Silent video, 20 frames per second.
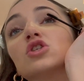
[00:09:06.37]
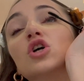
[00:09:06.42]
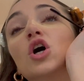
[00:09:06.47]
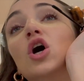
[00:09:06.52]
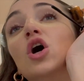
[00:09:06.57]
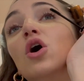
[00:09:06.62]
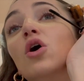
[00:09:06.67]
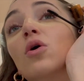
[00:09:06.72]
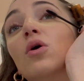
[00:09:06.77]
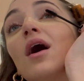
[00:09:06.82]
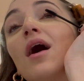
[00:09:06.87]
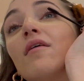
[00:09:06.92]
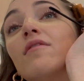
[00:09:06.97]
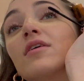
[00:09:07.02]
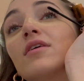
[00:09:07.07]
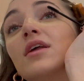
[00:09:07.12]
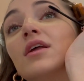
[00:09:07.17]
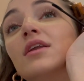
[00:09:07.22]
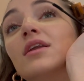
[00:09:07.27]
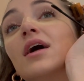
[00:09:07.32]
So
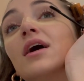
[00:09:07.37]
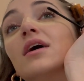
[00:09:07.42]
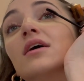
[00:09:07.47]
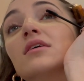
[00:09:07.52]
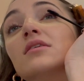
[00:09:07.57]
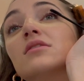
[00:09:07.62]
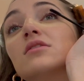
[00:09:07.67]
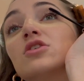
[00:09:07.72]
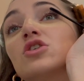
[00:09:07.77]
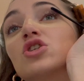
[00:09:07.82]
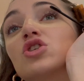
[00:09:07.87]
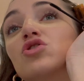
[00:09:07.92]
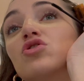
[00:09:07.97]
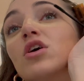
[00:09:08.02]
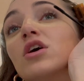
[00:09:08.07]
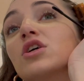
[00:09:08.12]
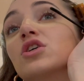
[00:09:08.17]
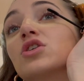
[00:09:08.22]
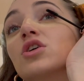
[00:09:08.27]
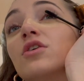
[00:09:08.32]
having a nice
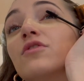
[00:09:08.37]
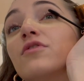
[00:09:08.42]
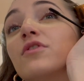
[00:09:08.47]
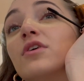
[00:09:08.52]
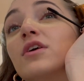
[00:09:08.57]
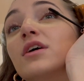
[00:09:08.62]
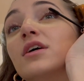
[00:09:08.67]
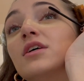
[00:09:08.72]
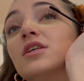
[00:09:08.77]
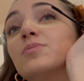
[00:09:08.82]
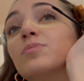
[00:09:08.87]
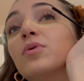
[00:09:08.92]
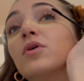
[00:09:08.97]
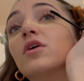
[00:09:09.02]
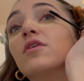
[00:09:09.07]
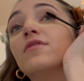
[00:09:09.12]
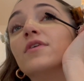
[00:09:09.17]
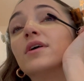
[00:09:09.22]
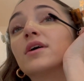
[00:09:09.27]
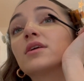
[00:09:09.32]
structure for it is
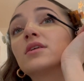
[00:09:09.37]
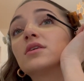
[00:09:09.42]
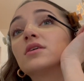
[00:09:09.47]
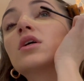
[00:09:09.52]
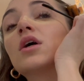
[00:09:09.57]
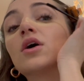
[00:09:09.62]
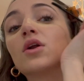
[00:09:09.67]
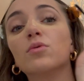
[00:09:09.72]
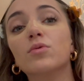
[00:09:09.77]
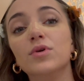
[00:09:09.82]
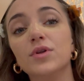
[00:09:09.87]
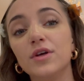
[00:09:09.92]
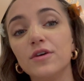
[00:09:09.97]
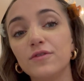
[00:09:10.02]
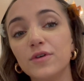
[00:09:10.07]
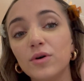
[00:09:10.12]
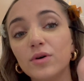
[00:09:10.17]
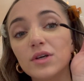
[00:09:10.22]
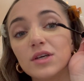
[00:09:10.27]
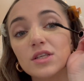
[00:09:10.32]
perfect. Gotta really
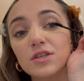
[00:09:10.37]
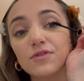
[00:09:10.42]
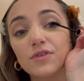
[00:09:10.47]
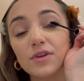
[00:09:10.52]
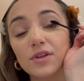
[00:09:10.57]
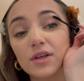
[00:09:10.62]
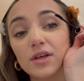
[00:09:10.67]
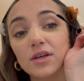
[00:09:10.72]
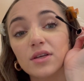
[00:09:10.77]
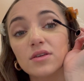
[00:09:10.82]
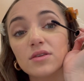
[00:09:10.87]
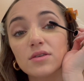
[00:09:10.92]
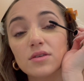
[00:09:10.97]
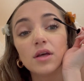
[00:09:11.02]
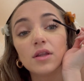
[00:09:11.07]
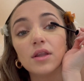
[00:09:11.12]
focus for this. And